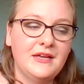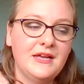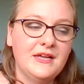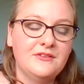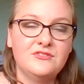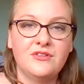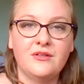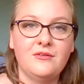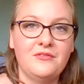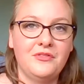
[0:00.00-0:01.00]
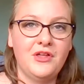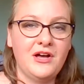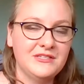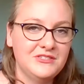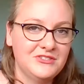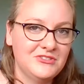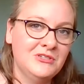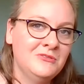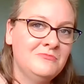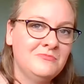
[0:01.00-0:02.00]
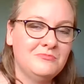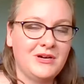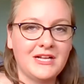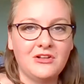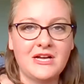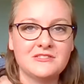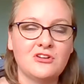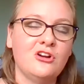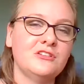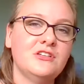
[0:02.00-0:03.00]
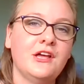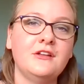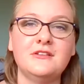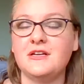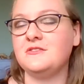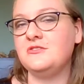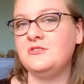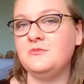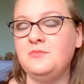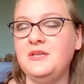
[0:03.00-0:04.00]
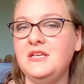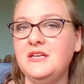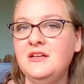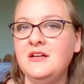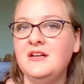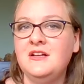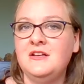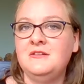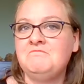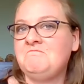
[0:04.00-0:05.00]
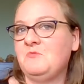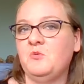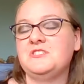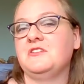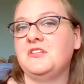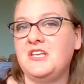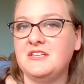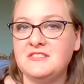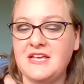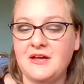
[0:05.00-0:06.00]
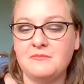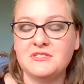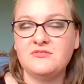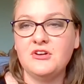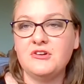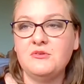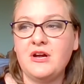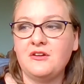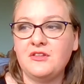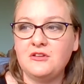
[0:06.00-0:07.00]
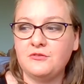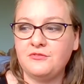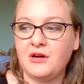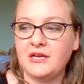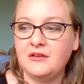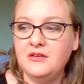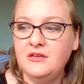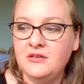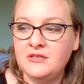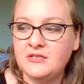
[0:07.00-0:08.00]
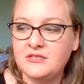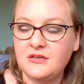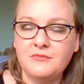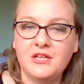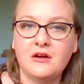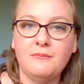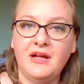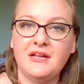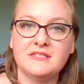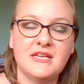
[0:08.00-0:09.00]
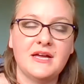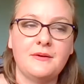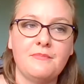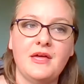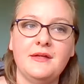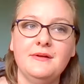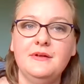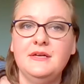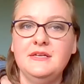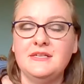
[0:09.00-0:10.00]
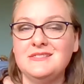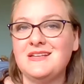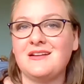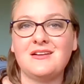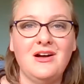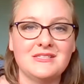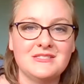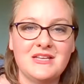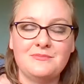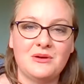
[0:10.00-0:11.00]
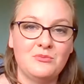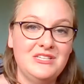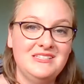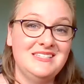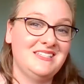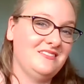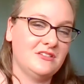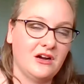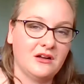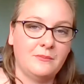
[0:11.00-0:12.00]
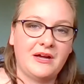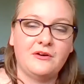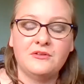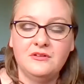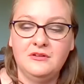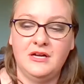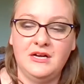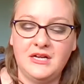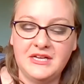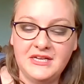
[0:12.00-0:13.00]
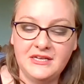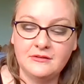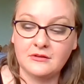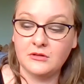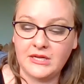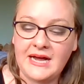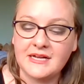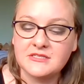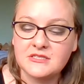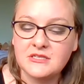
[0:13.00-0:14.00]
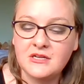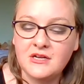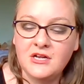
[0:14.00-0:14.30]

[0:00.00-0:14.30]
And thus, my class content tends to be what's on the exam. It's very rare that you'll find something on my exam that is not a concept that we didn't talk about in class.